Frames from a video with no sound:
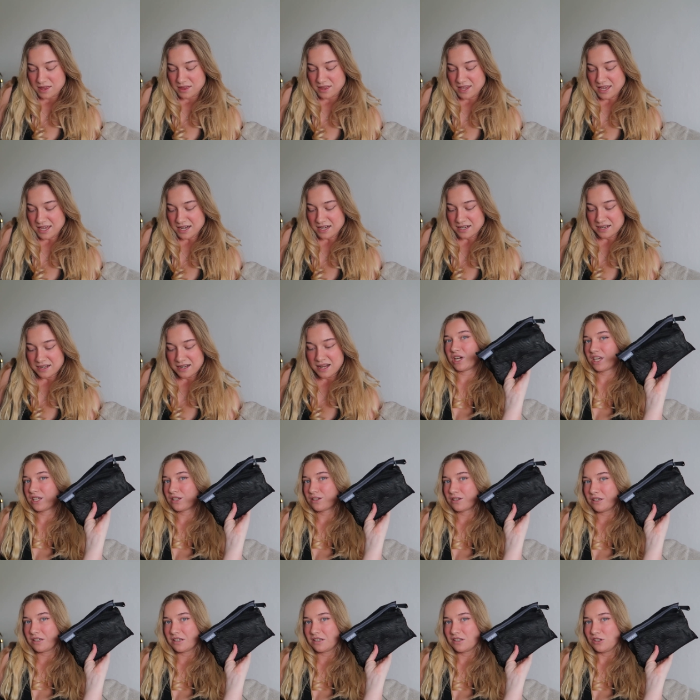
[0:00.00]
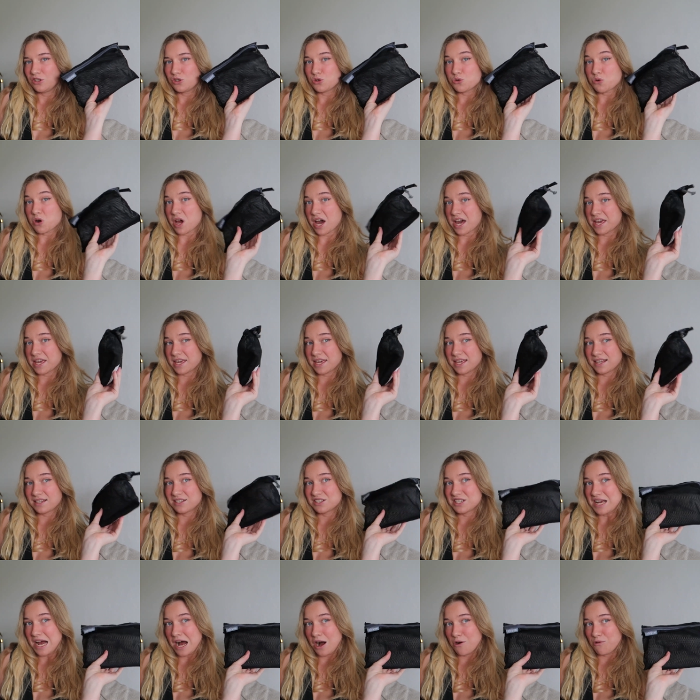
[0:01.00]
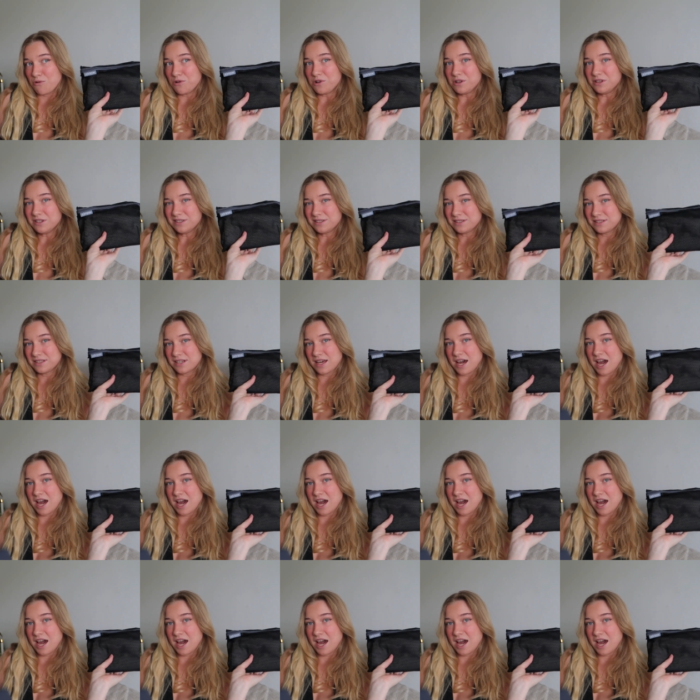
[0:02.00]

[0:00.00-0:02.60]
And then quick drying towels.